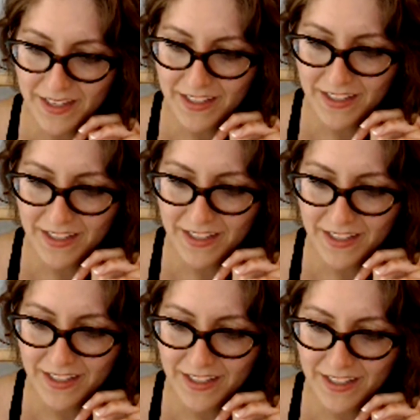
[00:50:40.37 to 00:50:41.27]
Let's
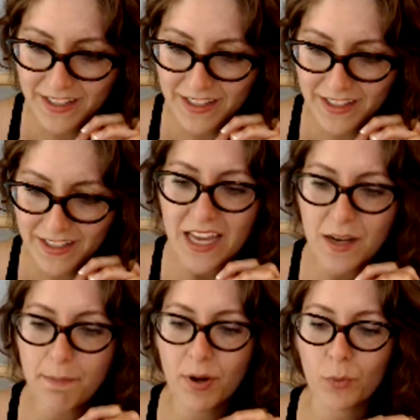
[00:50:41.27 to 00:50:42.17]
see. Dead
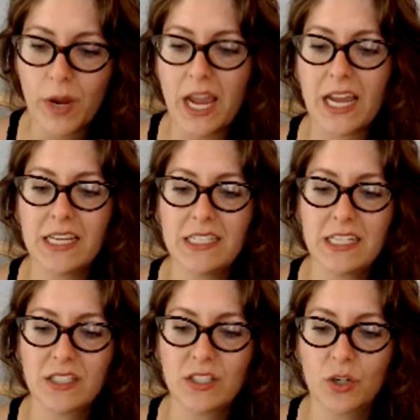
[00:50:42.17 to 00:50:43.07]
Parade is
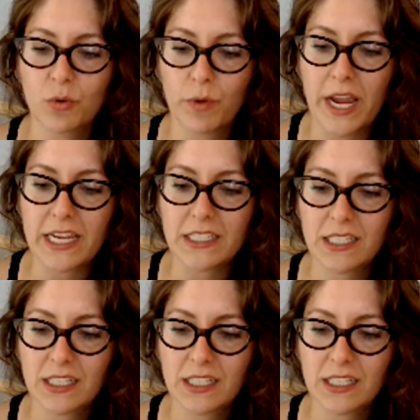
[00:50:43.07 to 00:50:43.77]
great.